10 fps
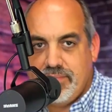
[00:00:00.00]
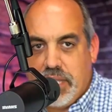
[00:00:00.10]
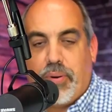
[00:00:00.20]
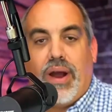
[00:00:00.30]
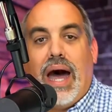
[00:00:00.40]

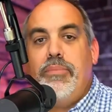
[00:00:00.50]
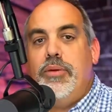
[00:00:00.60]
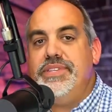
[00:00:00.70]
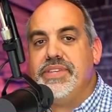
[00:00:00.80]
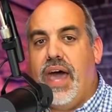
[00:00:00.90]
The
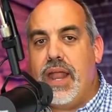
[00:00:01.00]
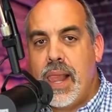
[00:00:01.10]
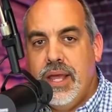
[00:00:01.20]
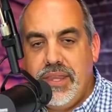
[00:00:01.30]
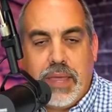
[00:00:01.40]
problem is that
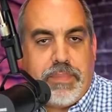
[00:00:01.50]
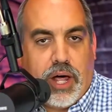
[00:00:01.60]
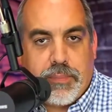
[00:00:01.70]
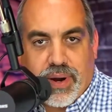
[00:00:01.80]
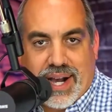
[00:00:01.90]
the
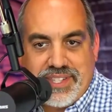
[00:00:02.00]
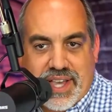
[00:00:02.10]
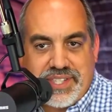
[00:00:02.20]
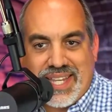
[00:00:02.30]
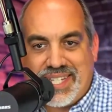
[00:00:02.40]
appellate
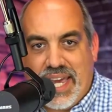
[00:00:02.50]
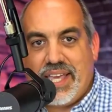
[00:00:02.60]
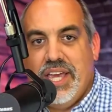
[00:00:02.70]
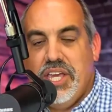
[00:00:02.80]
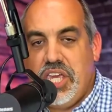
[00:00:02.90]
process can
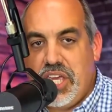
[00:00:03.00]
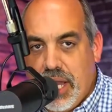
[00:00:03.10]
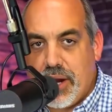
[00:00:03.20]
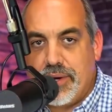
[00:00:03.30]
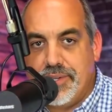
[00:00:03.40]
take
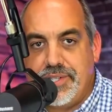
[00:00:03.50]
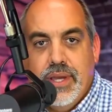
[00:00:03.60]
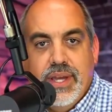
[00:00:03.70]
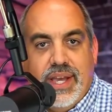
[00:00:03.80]
years